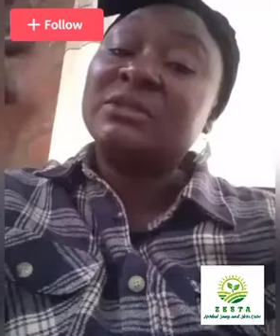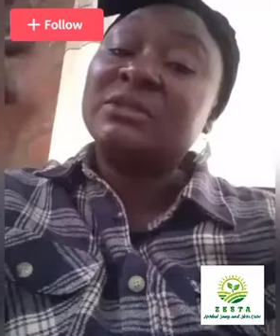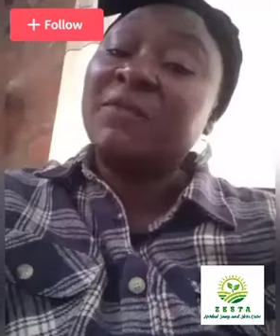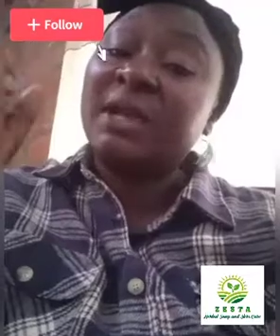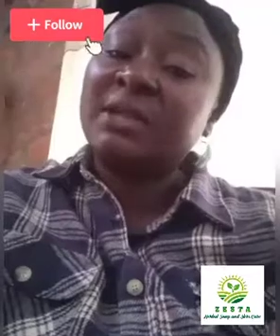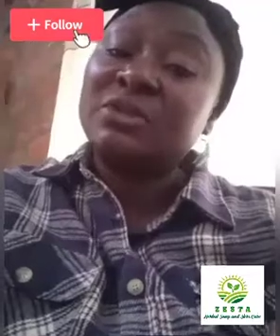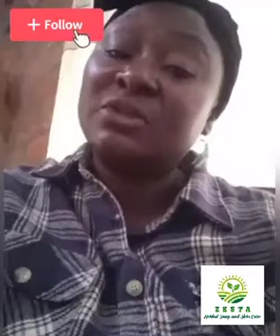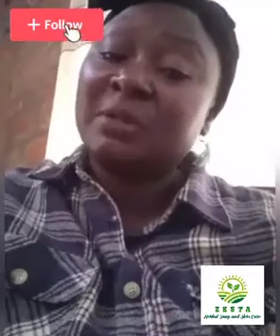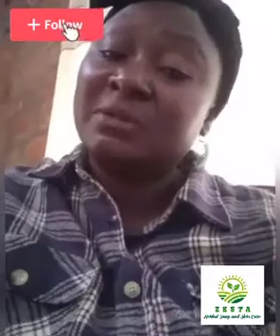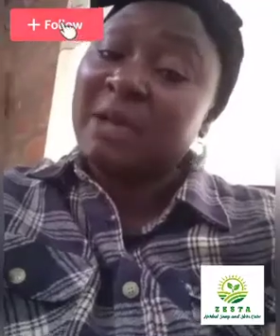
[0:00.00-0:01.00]
don't forget
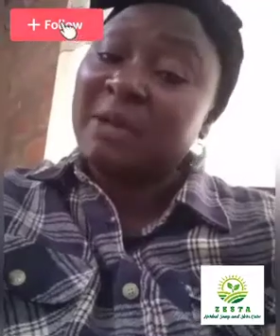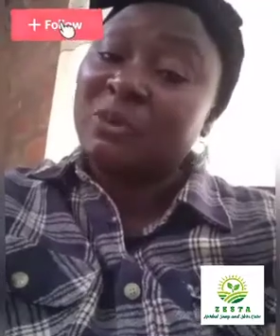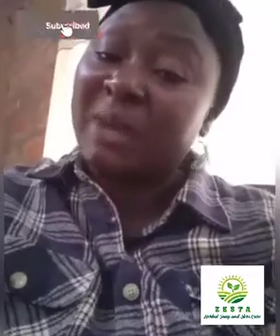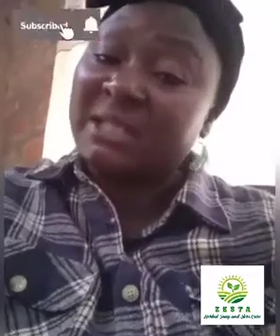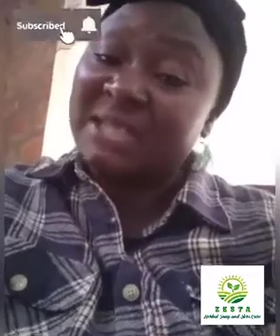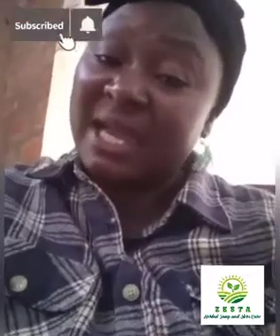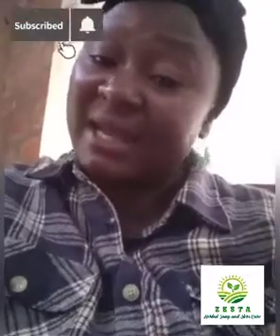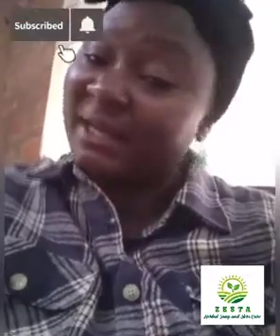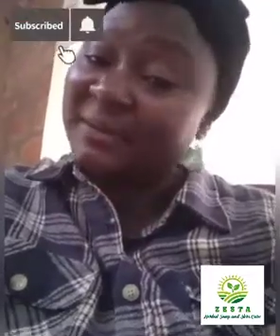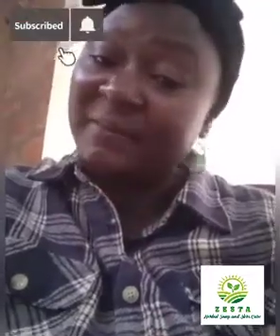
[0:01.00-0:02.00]
to subscribe to my
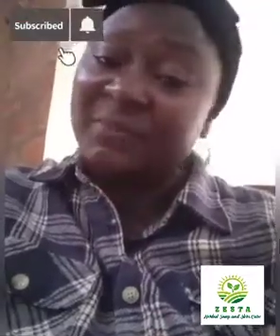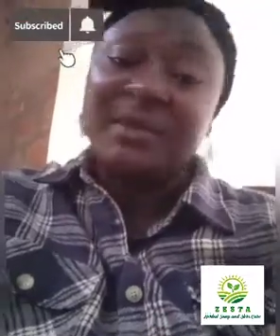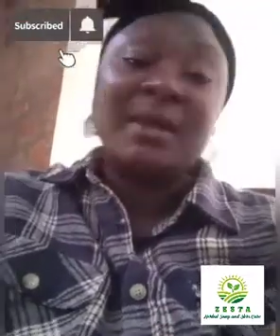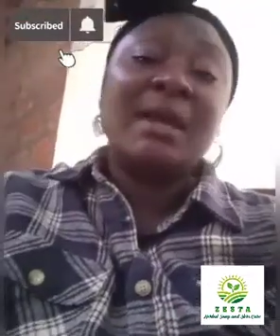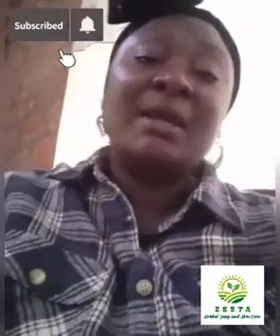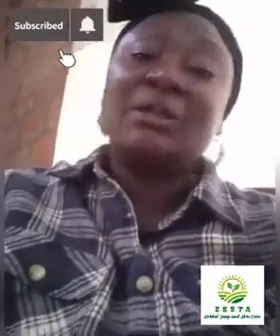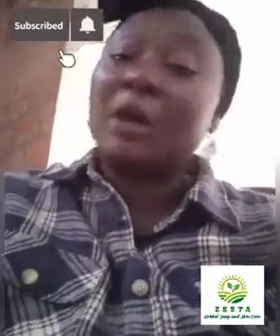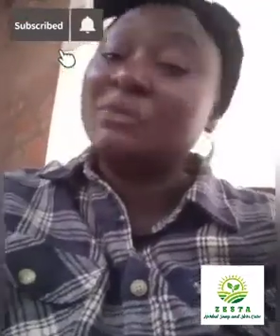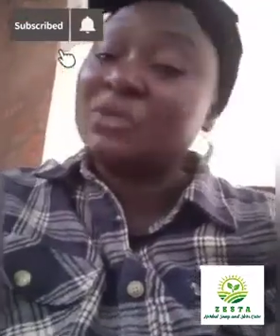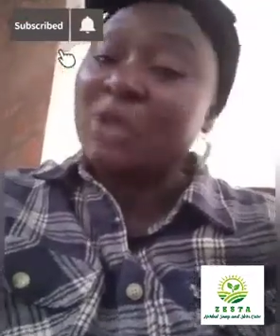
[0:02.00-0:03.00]
channel,
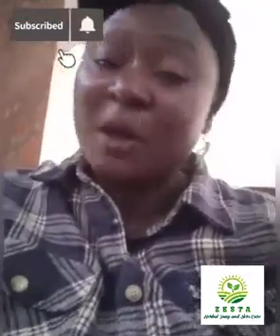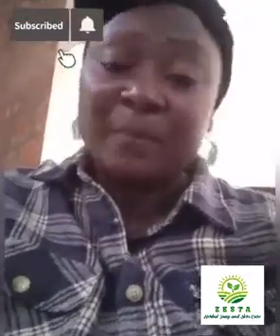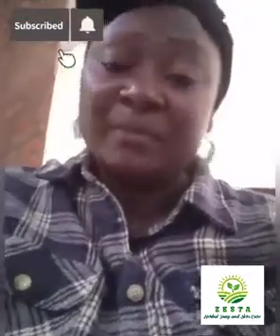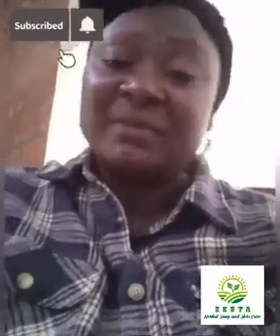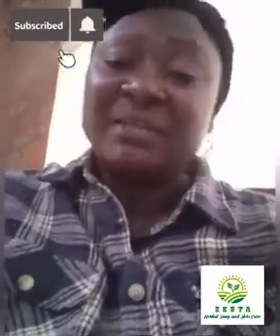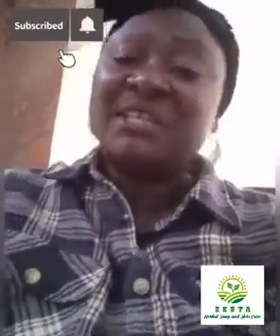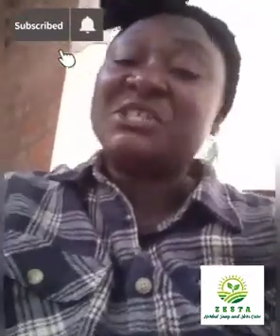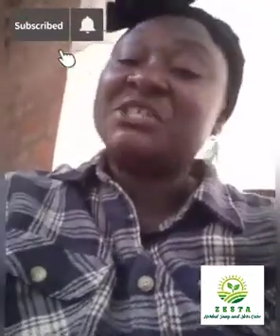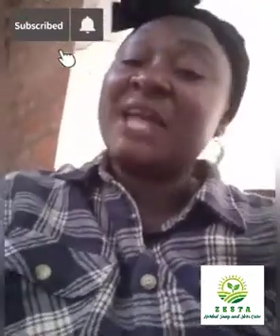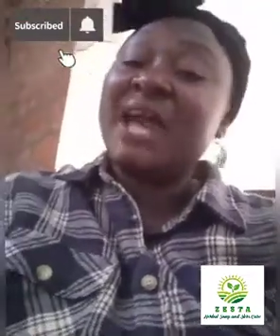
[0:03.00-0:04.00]
thumbs up,
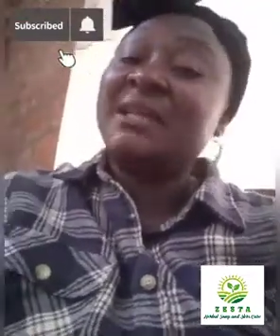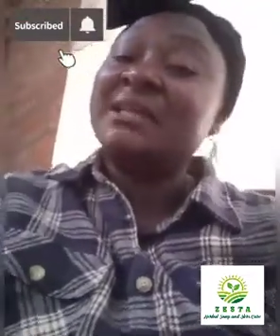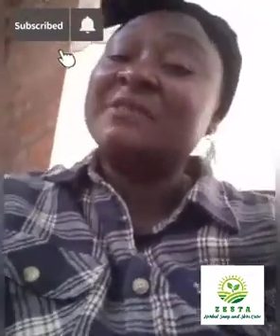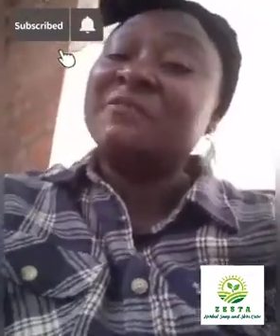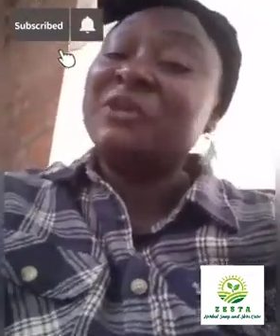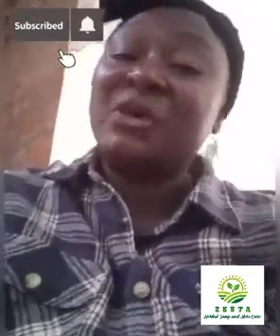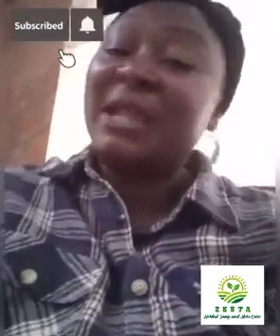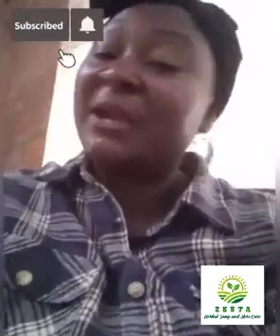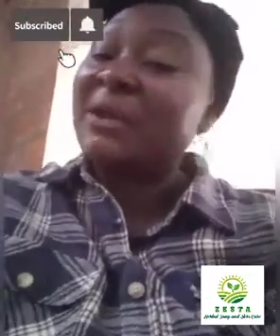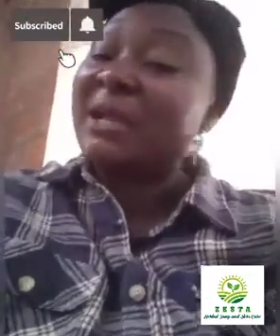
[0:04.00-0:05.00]
share this
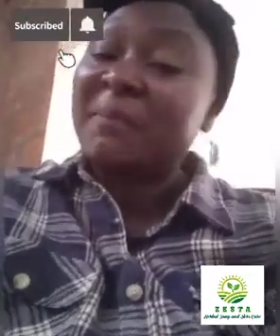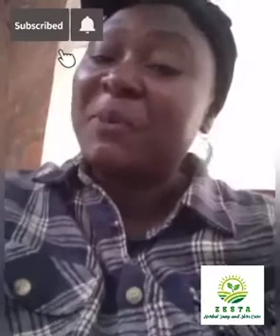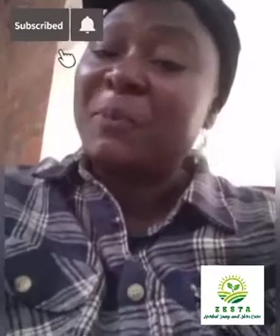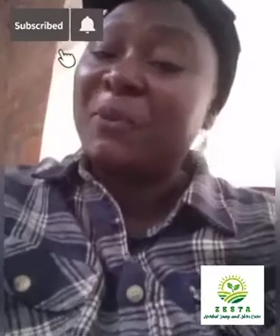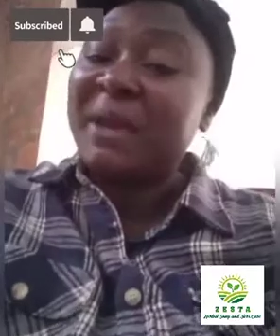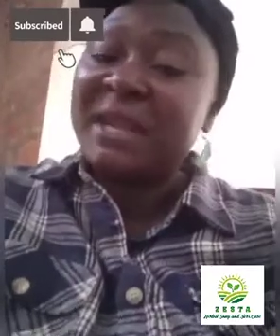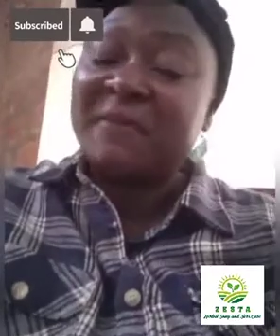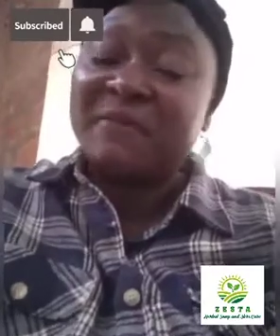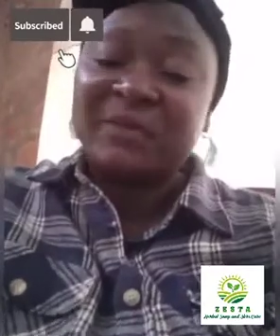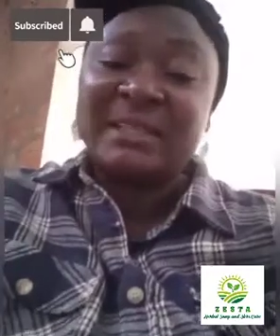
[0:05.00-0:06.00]
video, let other people
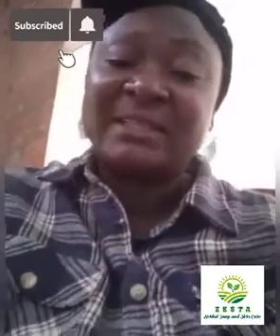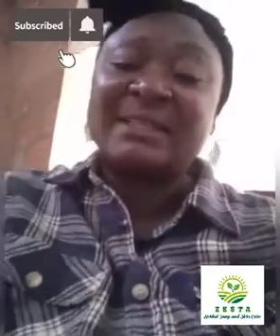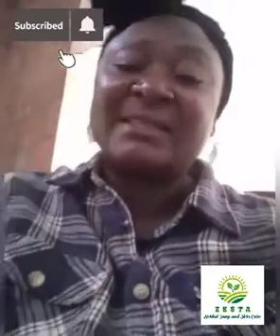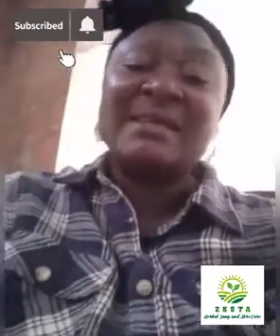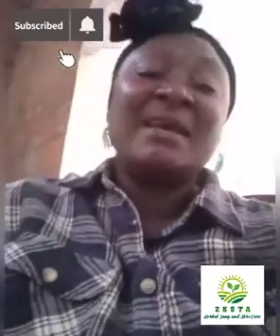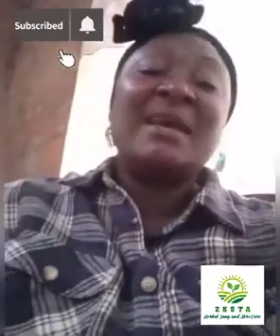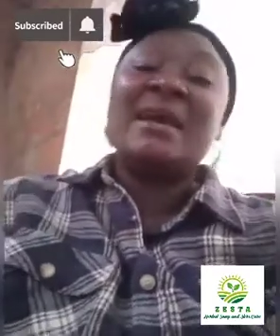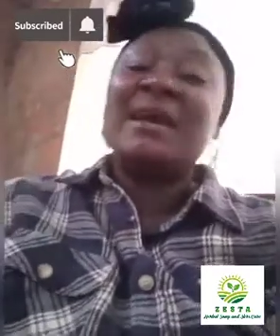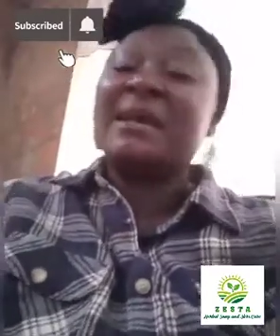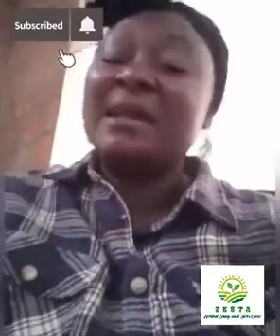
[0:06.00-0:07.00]
benefit.
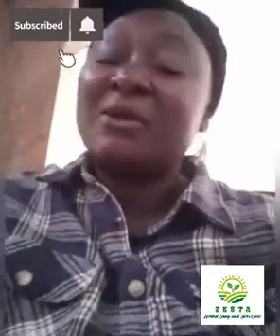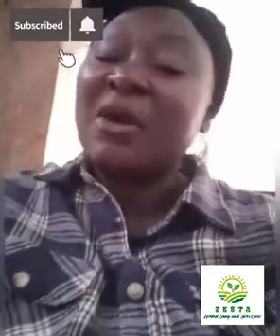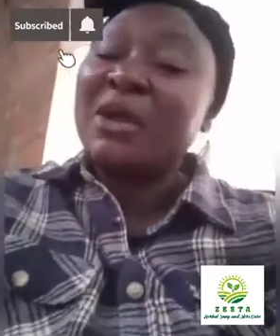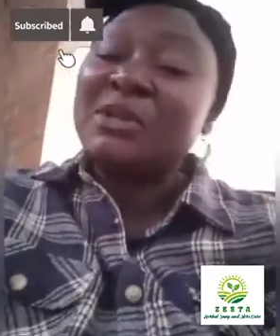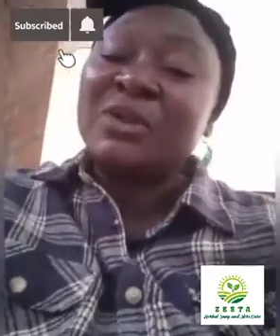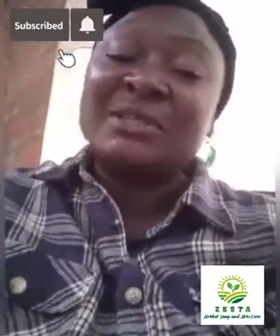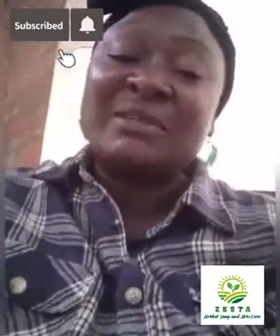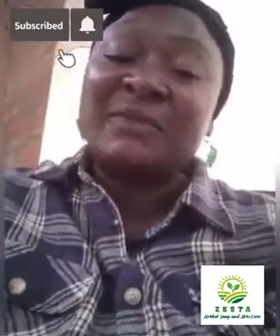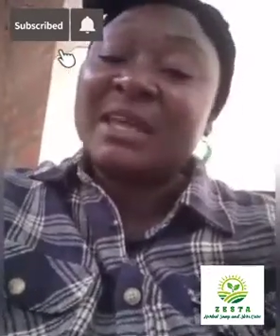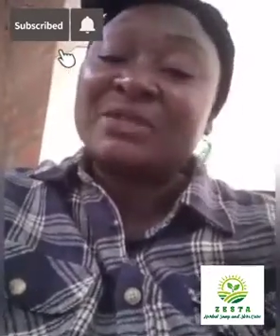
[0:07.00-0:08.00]
Click on the
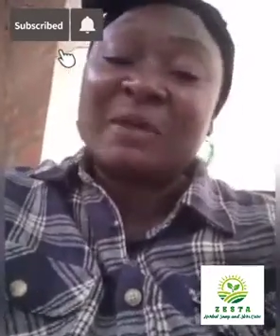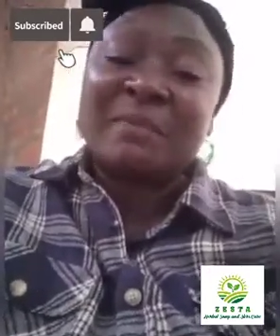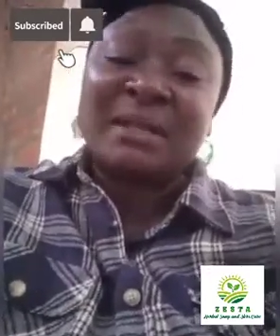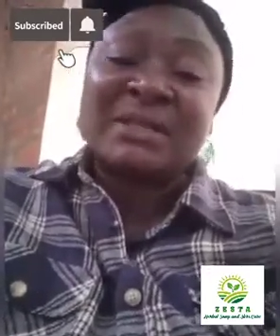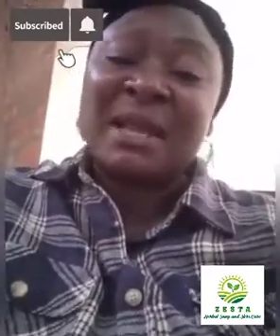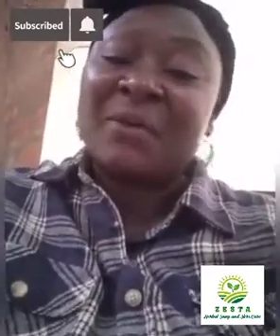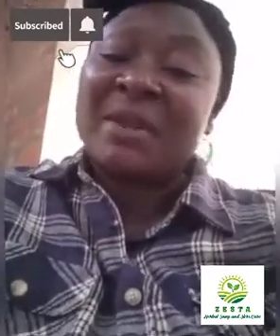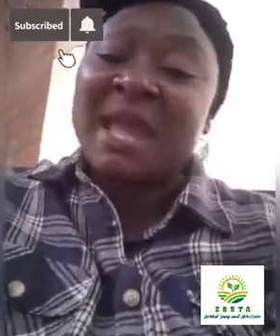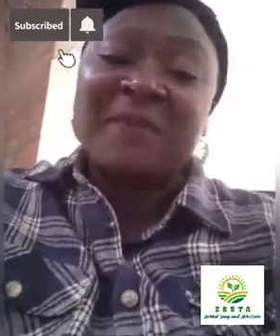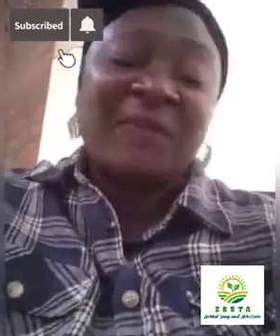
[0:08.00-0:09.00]
notification bell so that
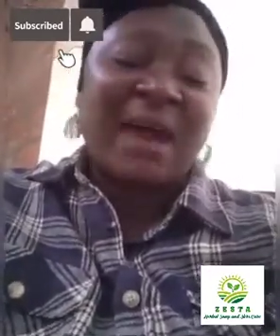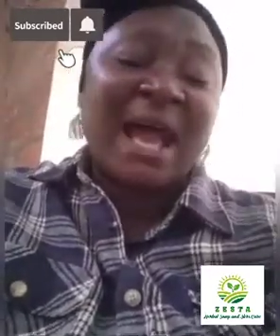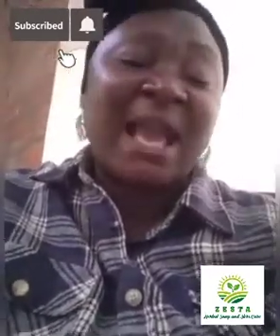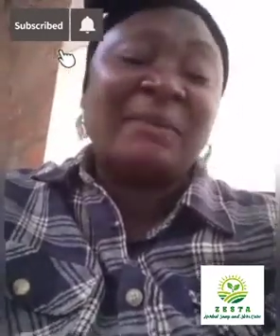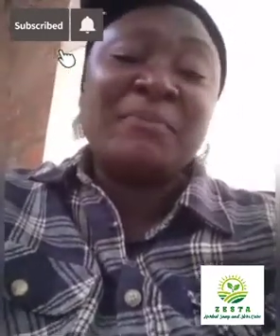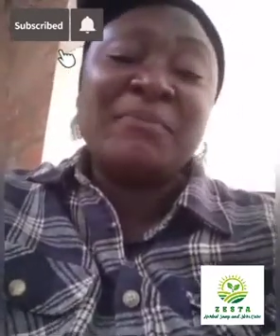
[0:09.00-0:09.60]
whenever I